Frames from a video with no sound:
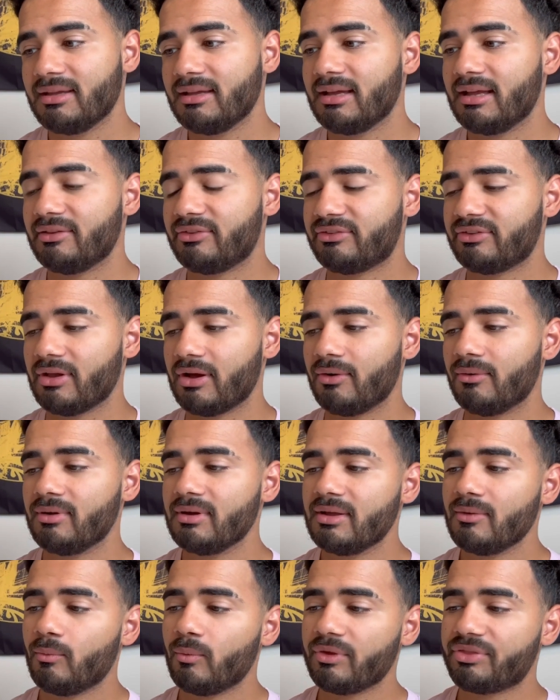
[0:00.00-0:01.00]
And so
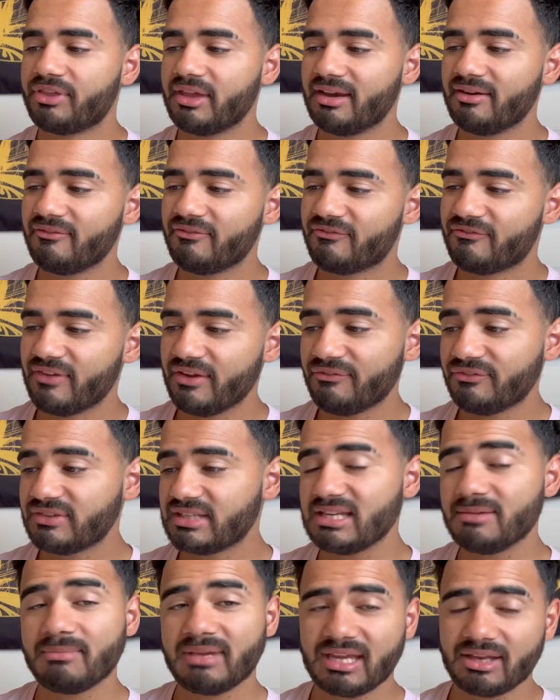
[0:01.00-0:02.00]
within
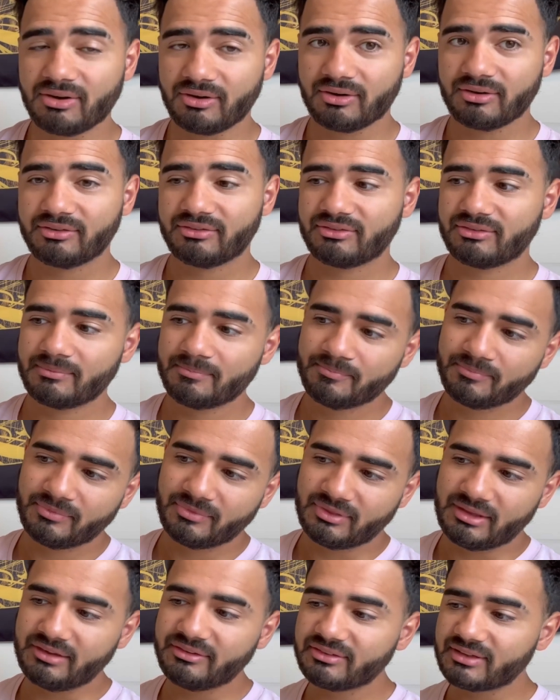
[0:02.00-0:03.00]
50 meters,
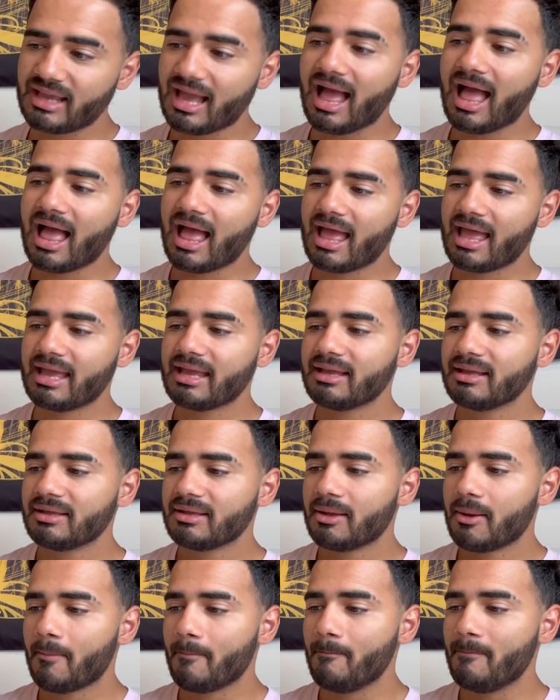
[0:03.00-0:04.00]
this guy
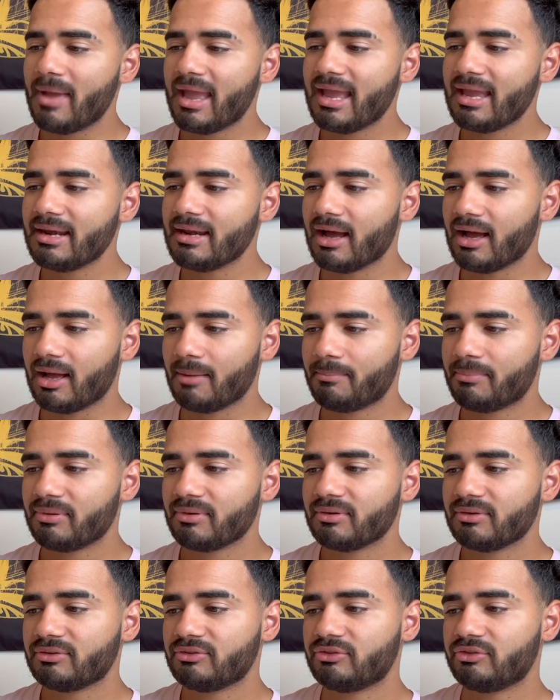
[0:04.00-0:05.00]
made
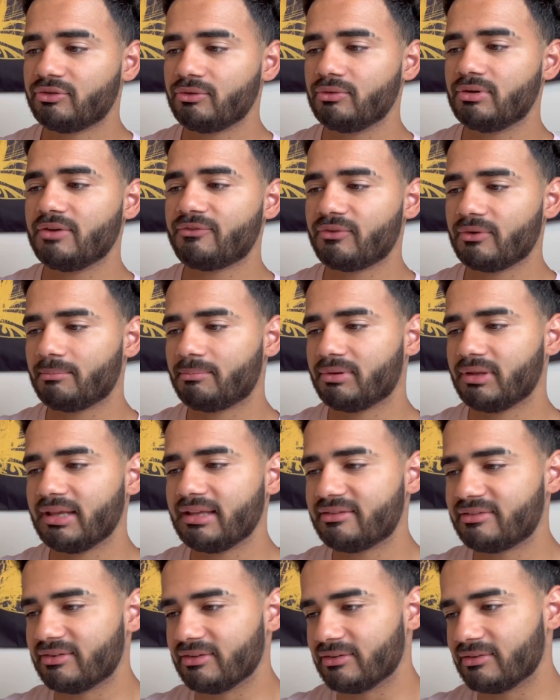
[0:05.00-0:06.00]
up two different
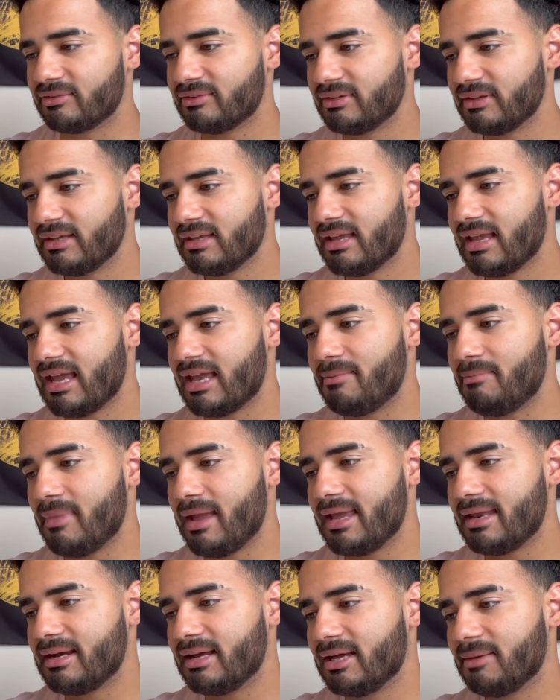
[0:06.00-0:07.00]
places and
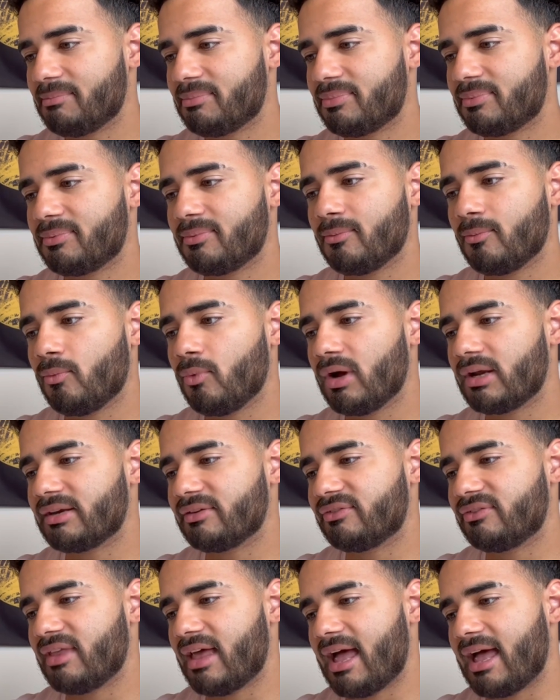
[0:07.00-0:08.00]
made up, what
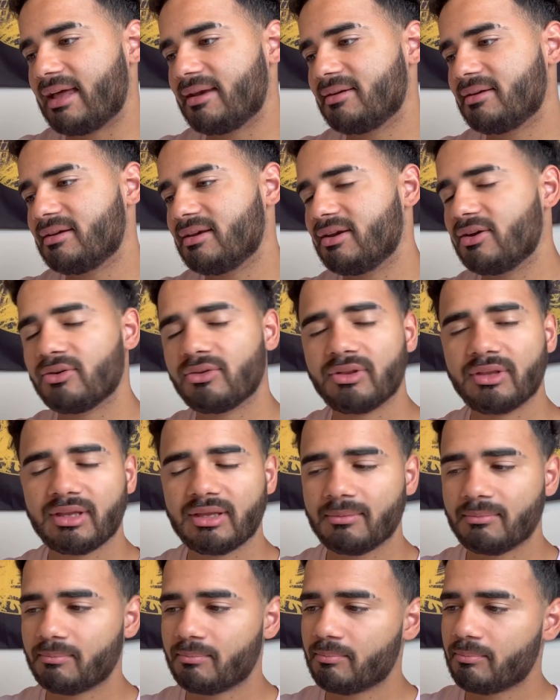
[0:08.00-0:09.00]
is that? Nearly
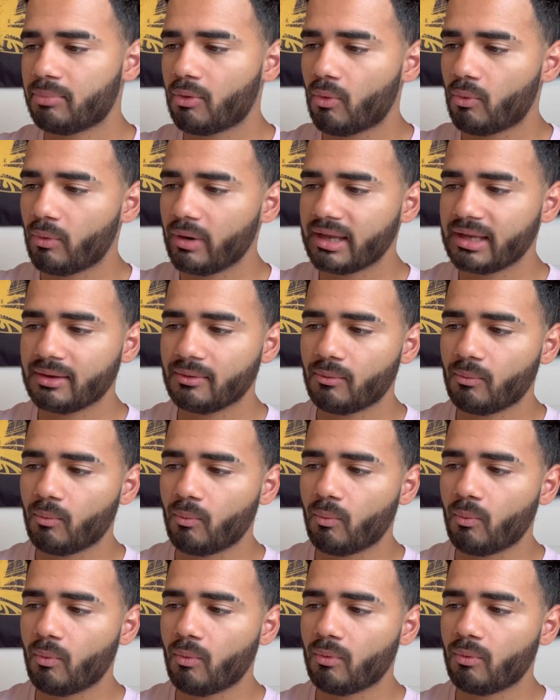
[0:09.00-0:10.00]

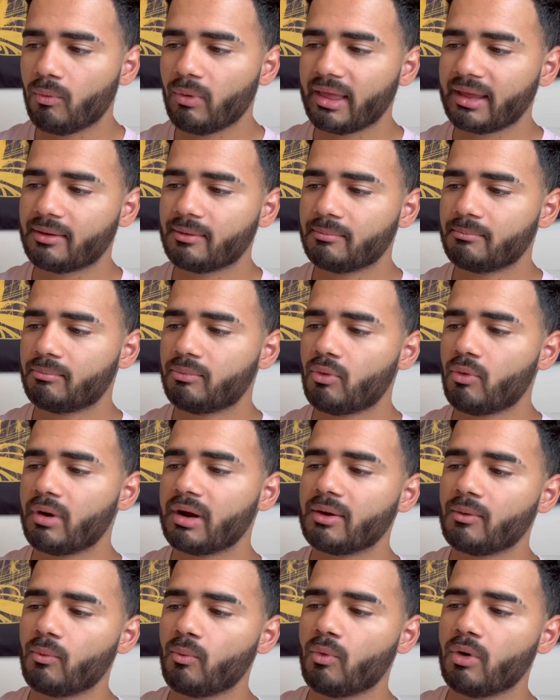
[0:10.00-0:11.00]

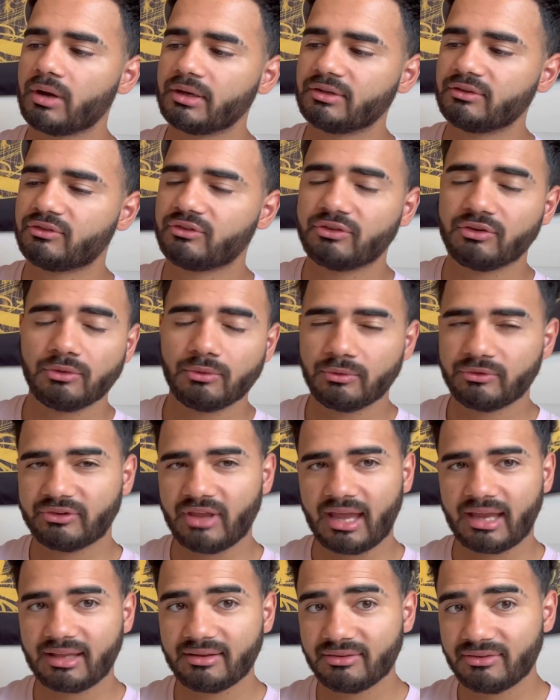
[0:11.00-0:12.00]
0.12
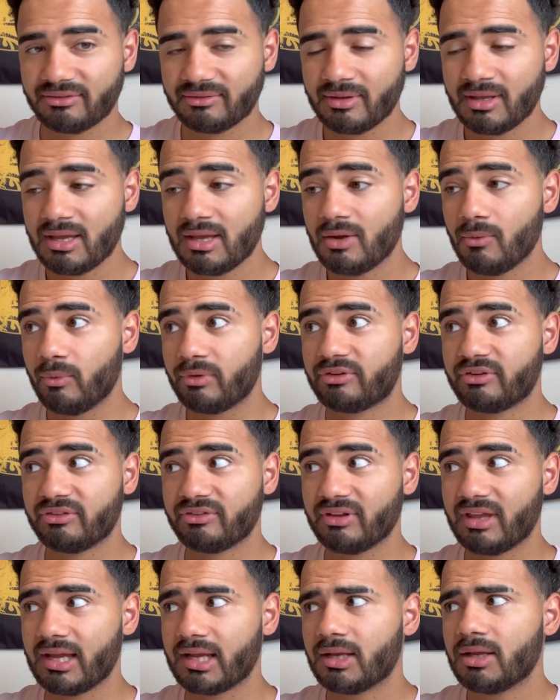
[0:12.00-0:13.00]
seconds, which is
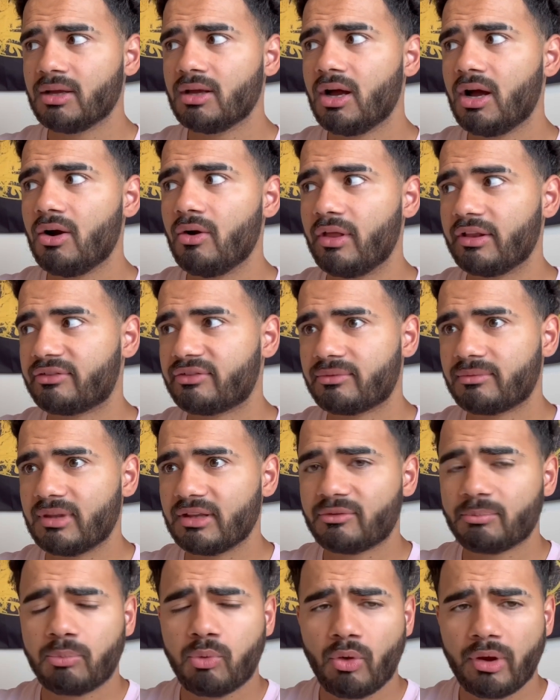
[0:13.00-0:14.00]
like, oh, that's
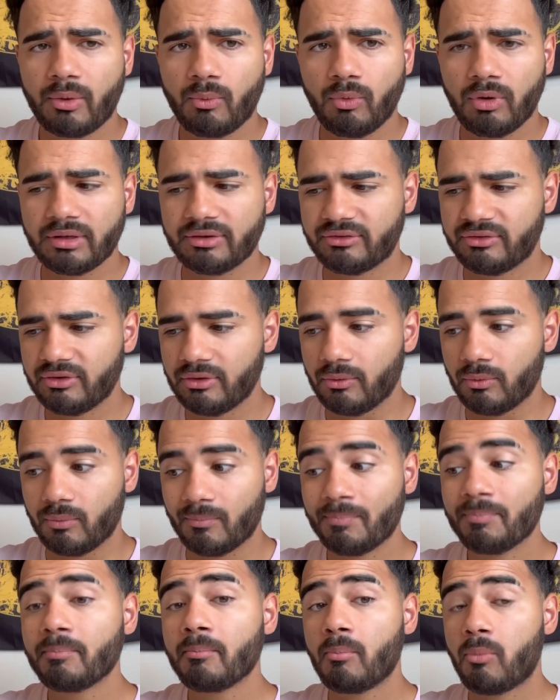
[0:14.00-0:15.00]
0.12.
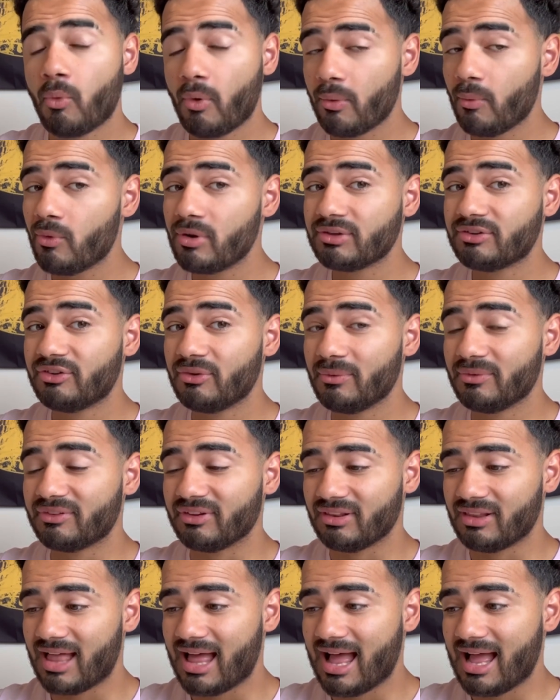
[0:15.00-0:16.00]
0.12 is a
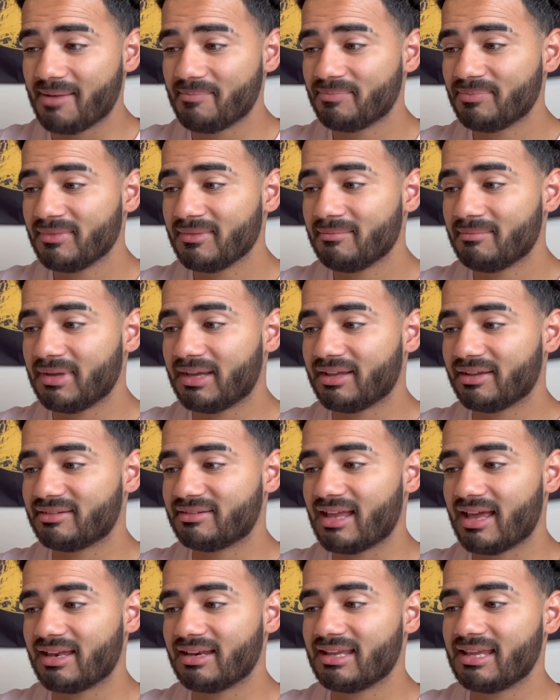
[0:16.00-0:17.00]
lot because
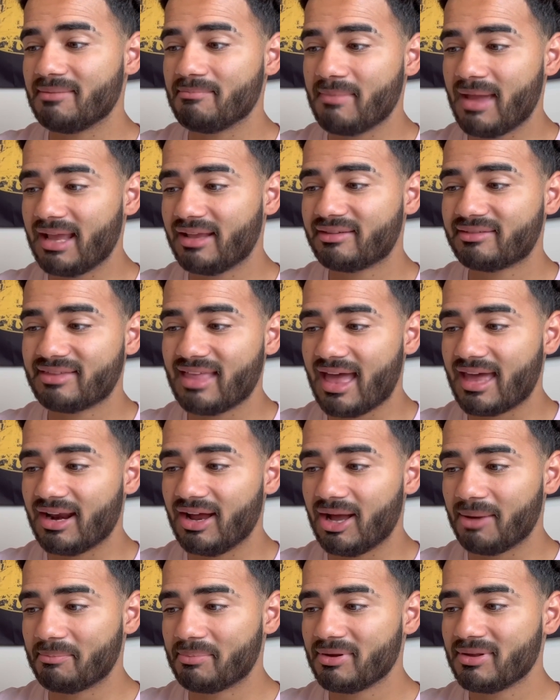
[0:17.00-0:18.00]
he makes that
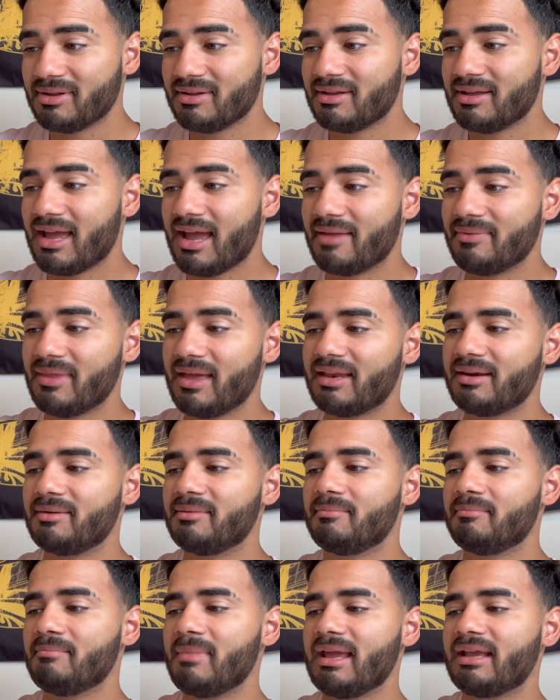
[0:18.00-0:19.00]
up and
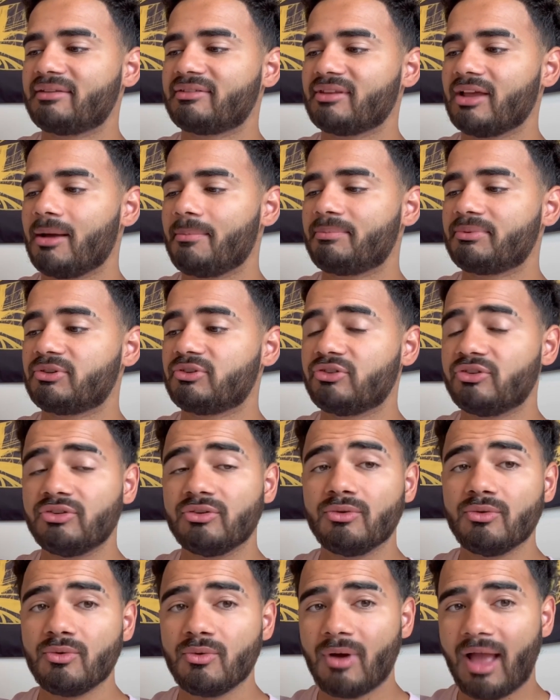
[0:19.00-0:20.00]
then makes up
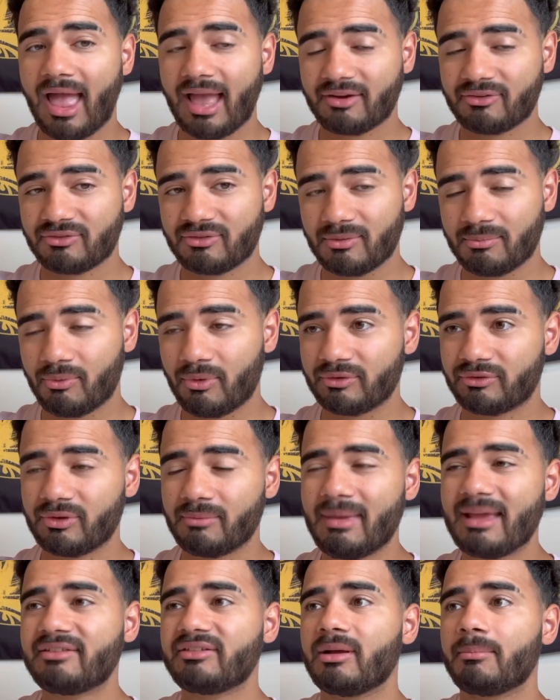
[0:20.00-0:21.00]
2 extra points. So he
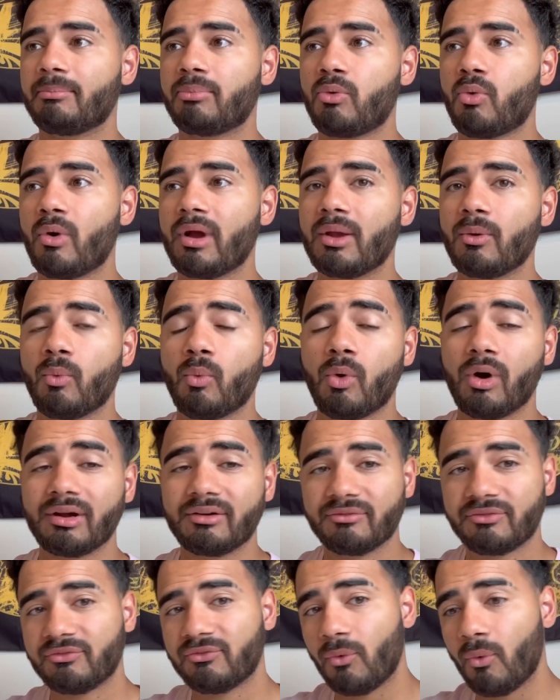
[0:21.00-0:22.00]
makes up
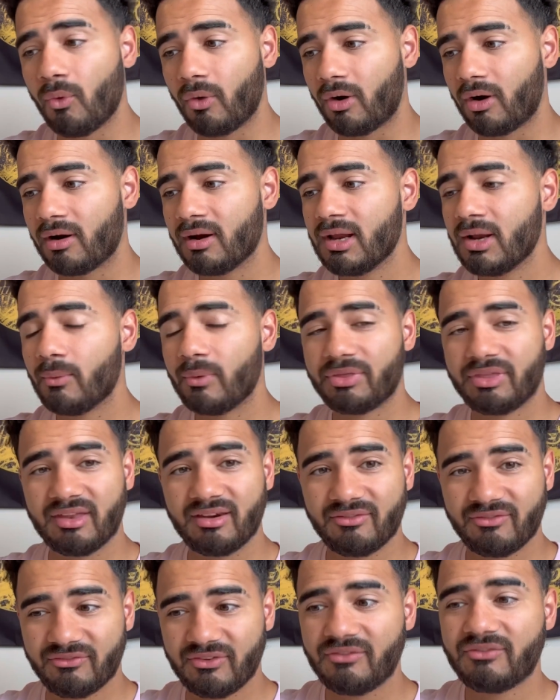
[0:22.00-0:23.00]
0.14 within
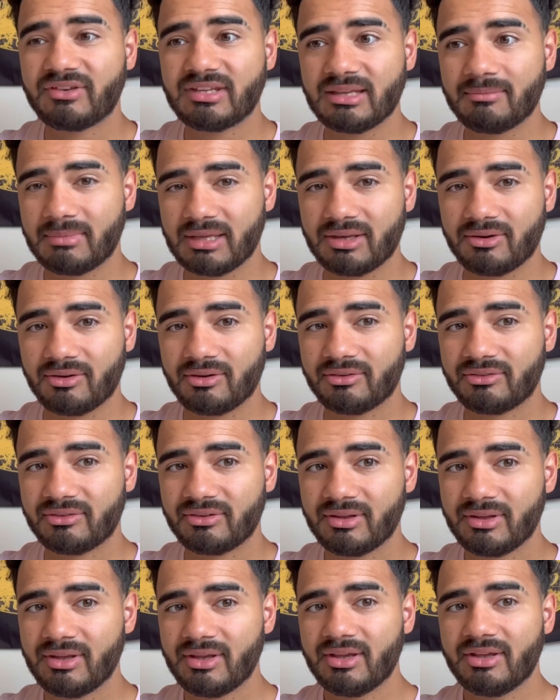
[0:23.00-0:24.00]
50 meters.